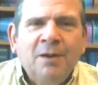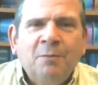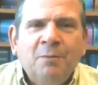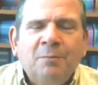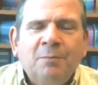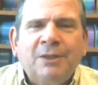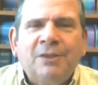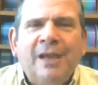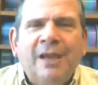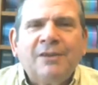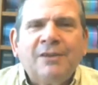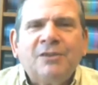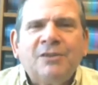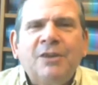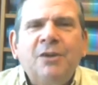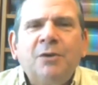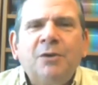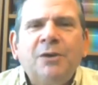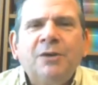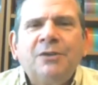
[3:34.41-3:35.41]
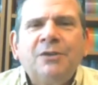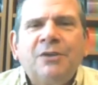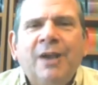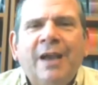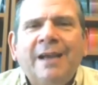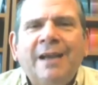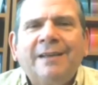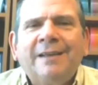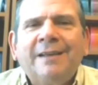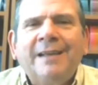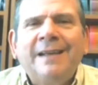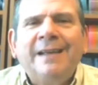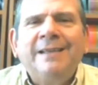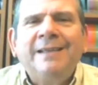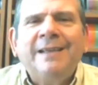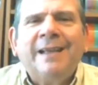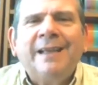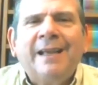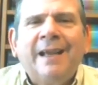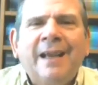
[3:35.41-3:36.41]
but tests that you can take that
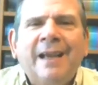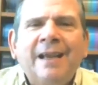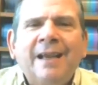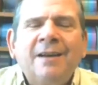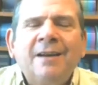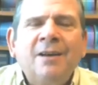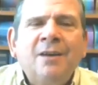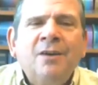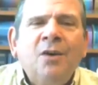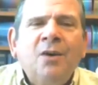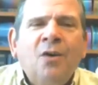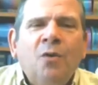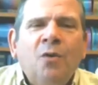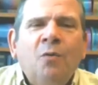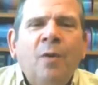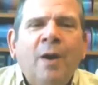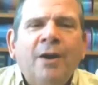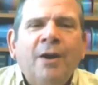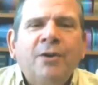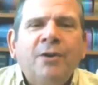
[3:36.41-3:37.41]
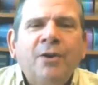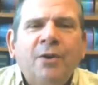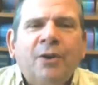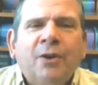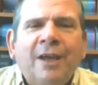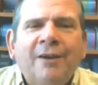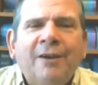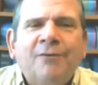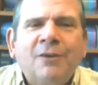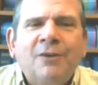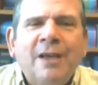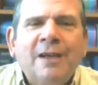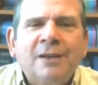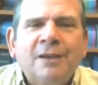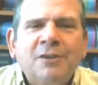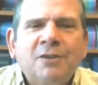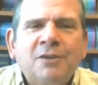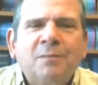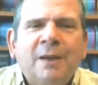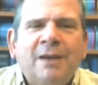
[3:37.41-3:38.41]
indicate where your gift
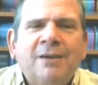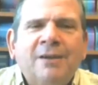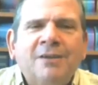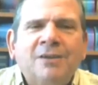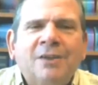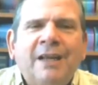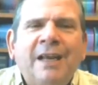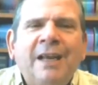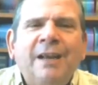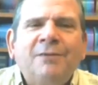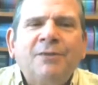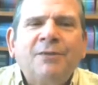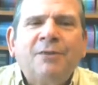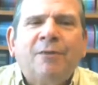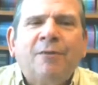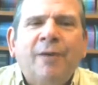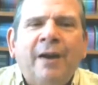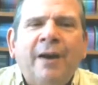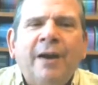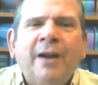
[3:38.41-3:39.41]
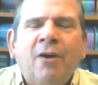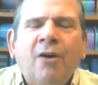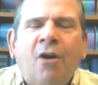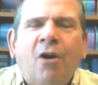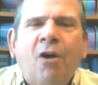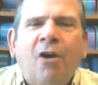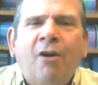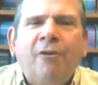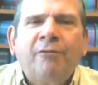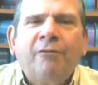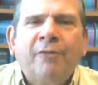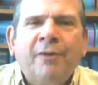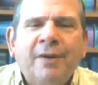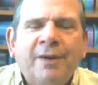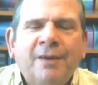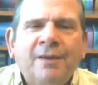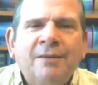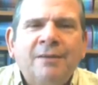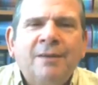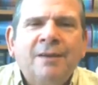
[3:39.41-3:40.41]
is, because gifts are very
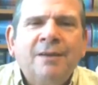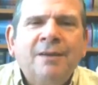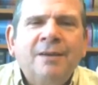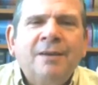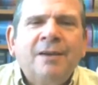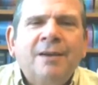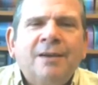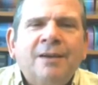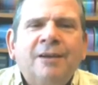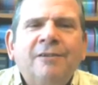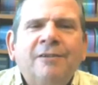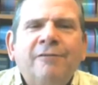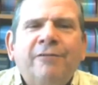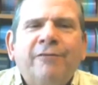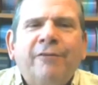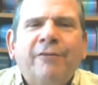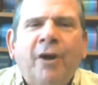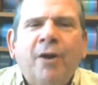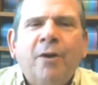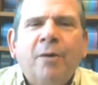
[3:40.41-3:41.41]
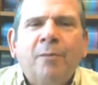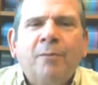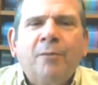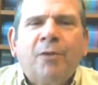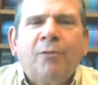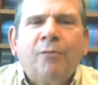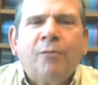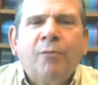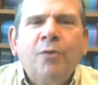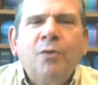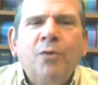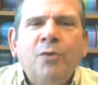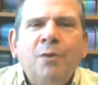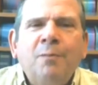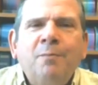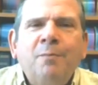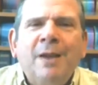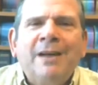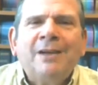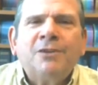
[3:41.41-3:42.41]
often confirmed through
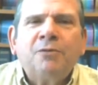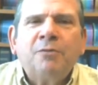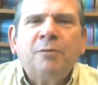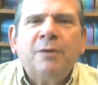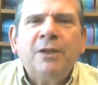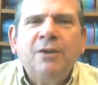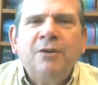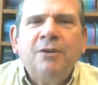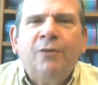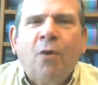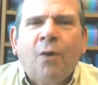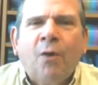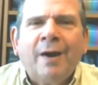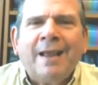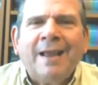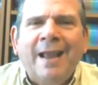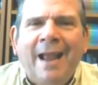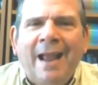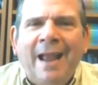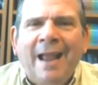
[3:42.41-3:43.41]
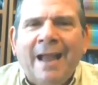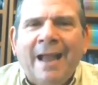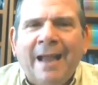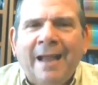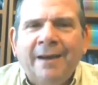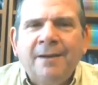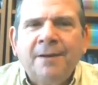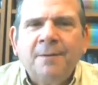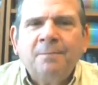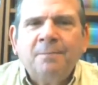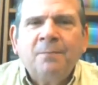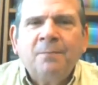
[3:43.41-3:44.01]
the ministry you've already had.